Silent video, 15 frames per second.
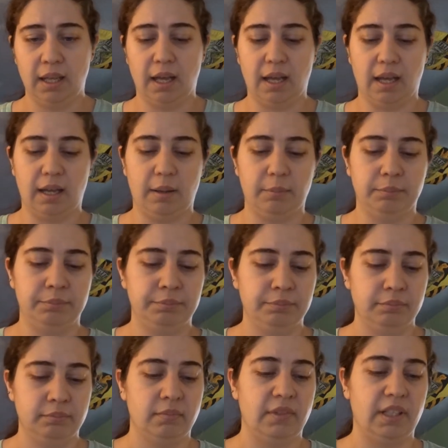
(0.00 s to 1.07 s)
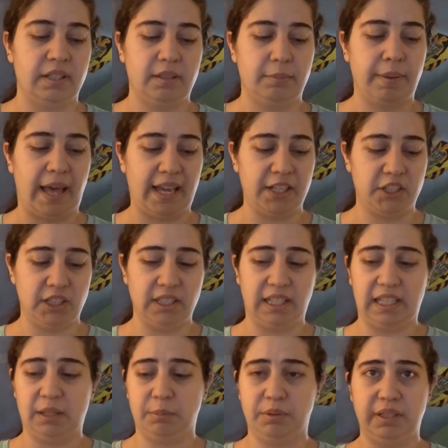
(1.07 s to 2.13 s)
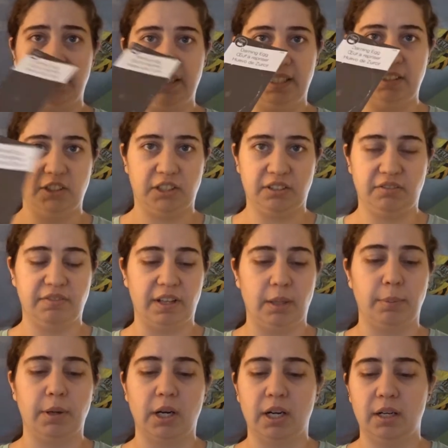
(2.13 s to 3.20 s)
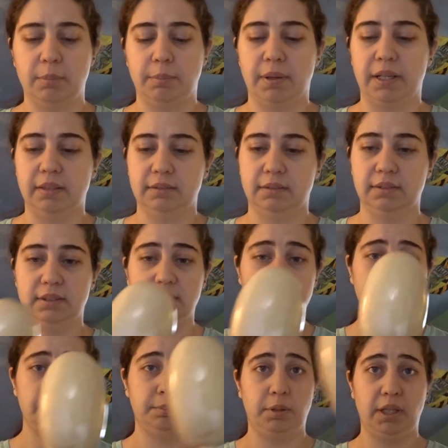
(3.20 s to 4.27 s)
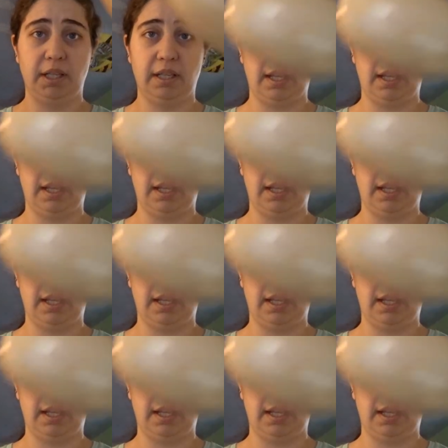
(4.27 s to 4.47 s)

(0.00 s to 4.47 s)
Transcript: Um, the packaging, like, completely just fell apart, but it's a pretty